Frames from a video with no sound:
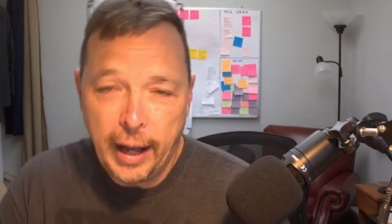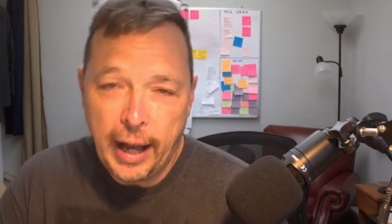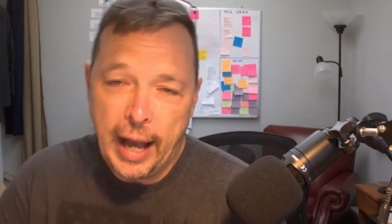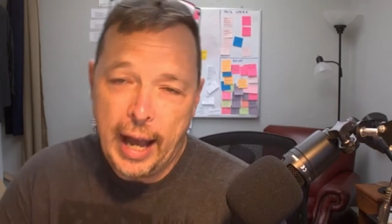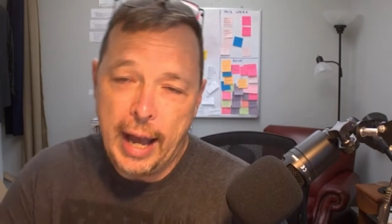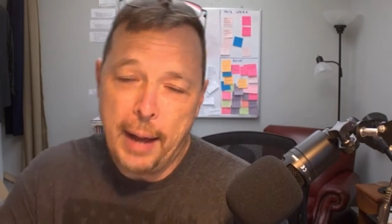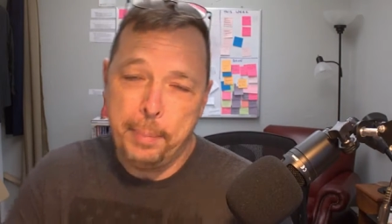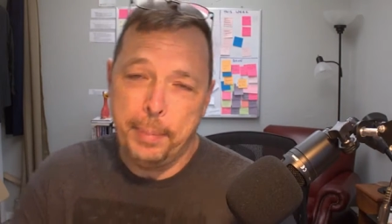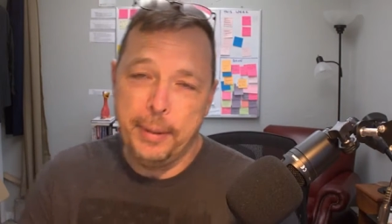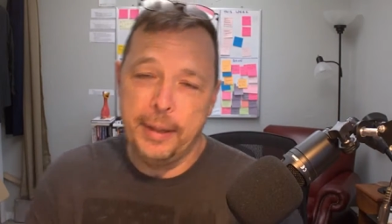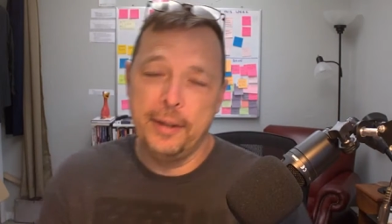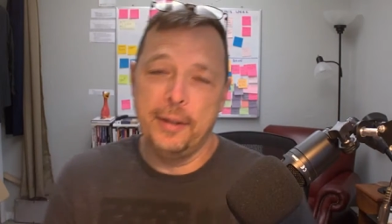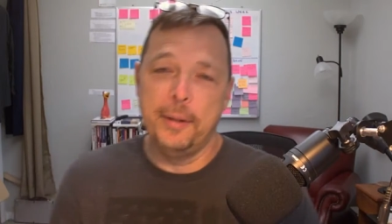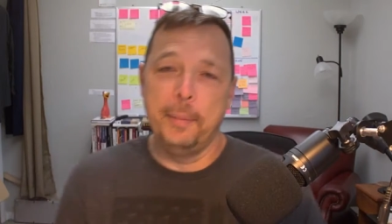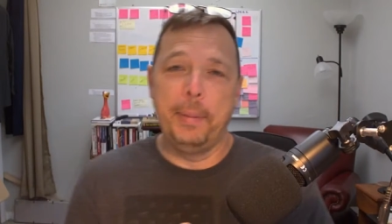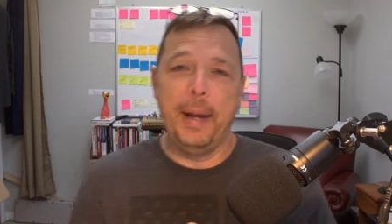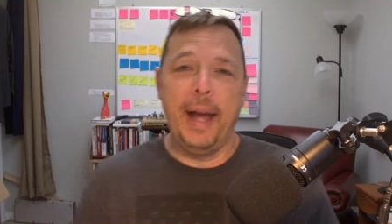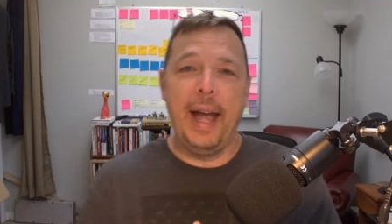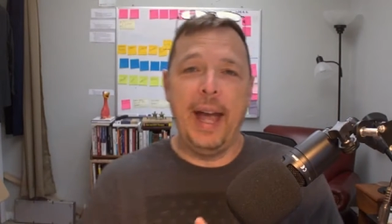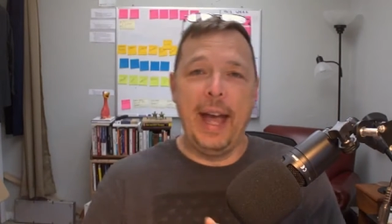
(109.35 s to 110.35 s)
Happiness,
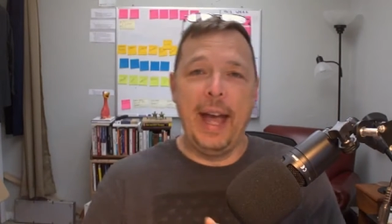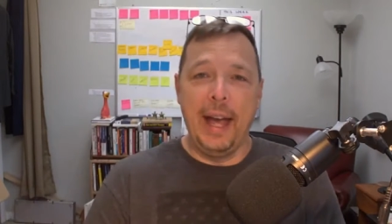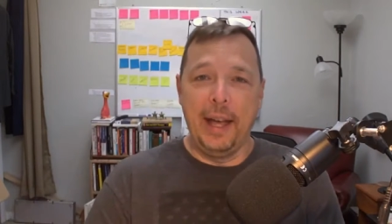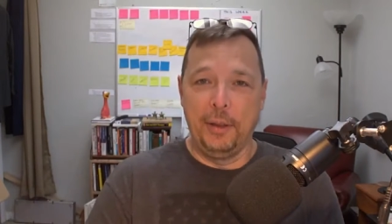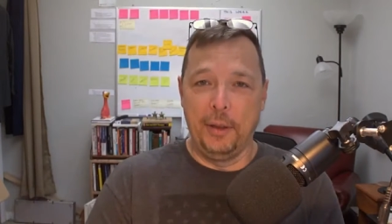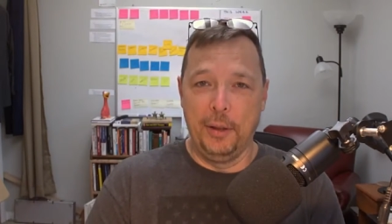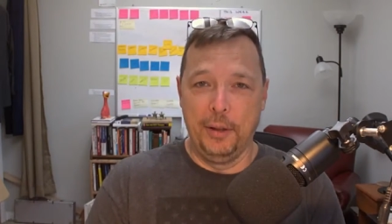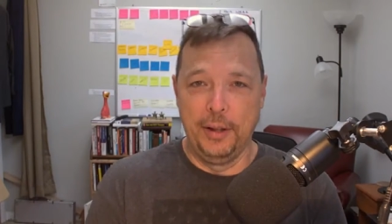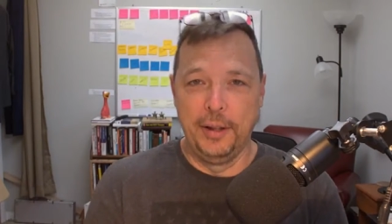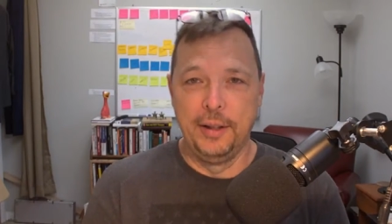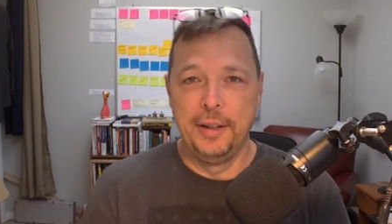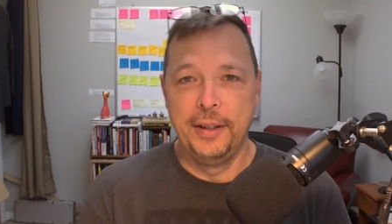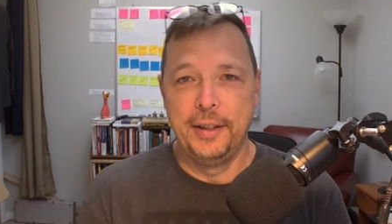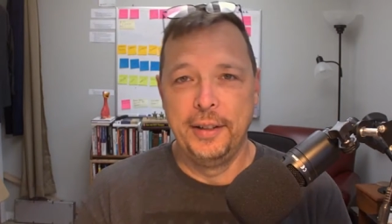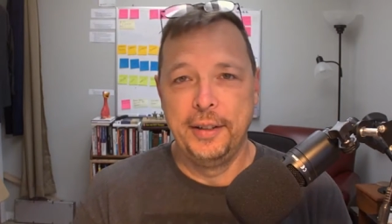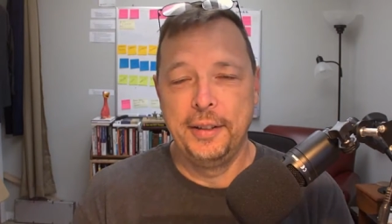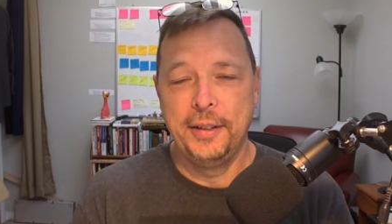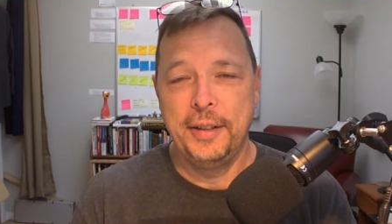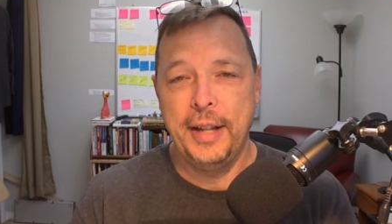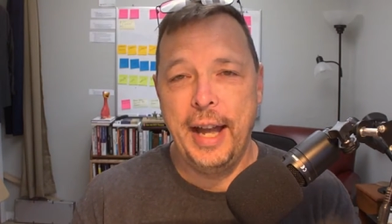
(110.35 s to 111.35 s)
the path
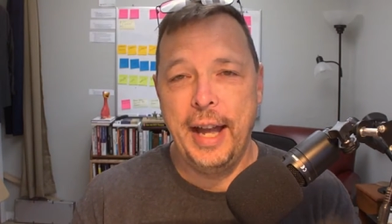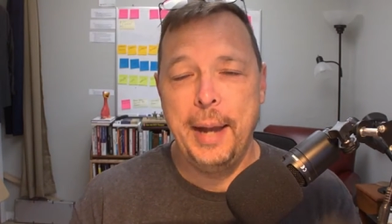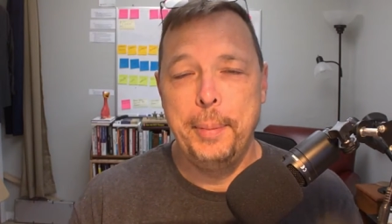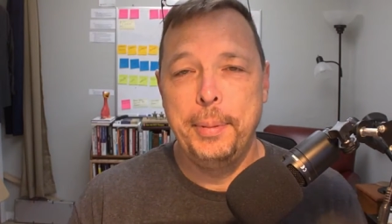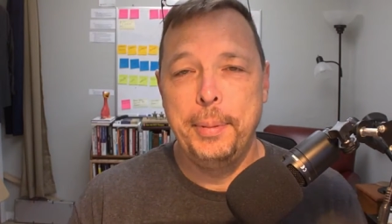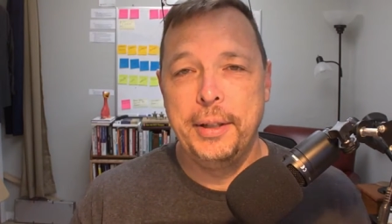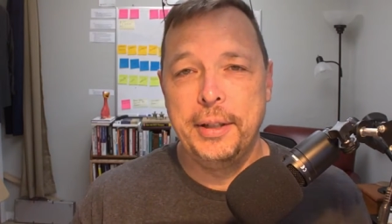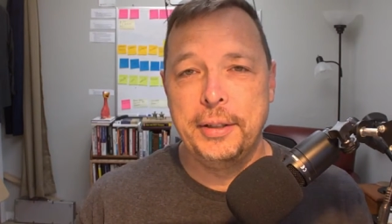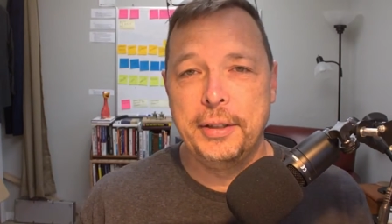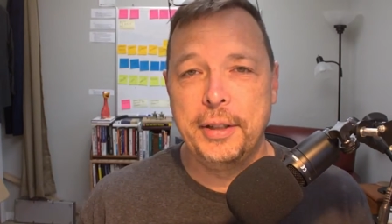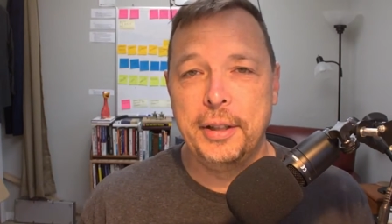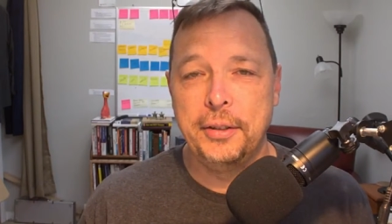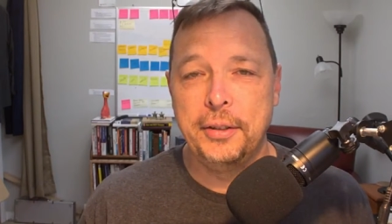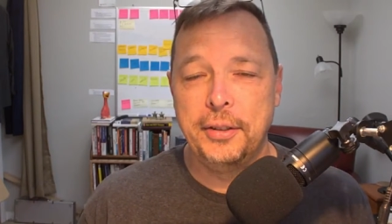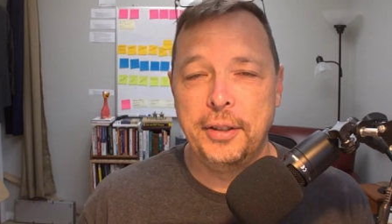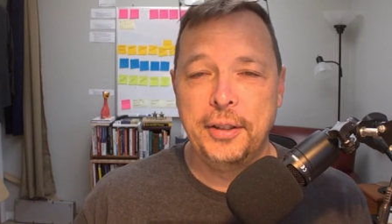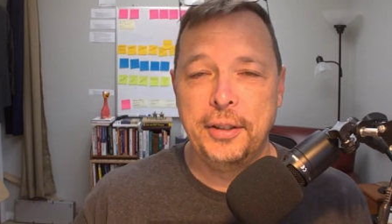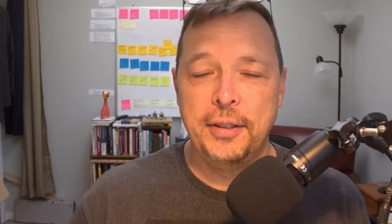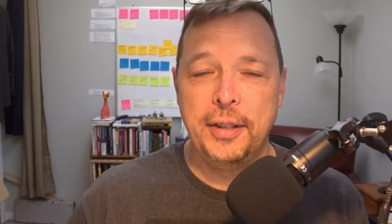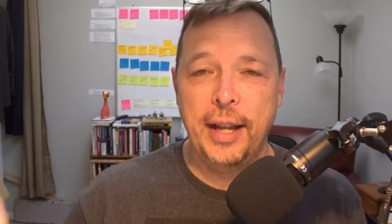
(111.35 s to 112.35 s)
to happiness and
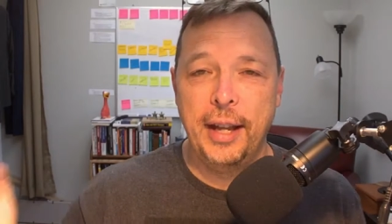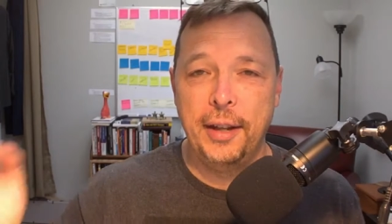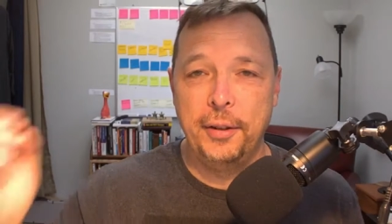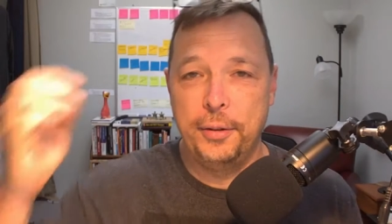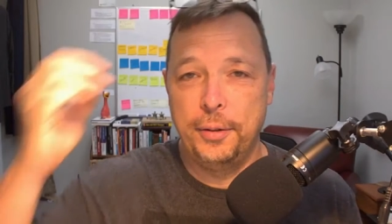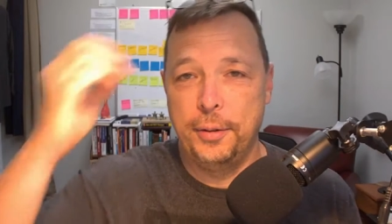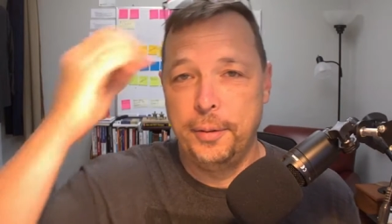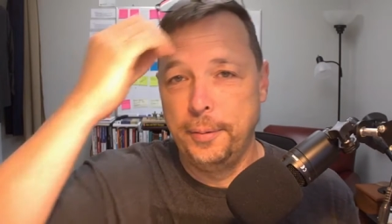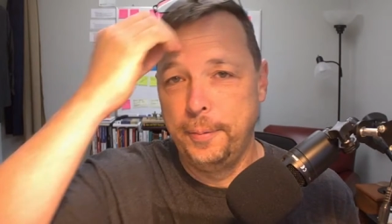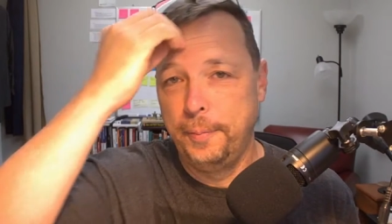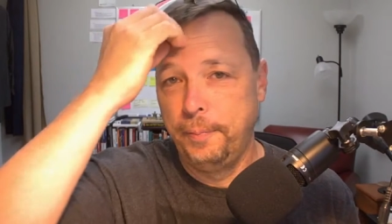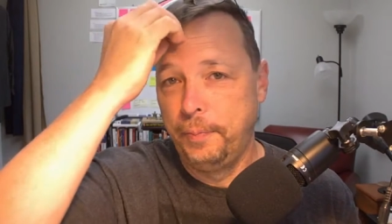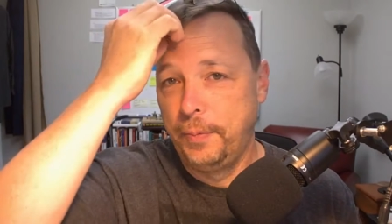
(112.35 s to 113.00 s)
success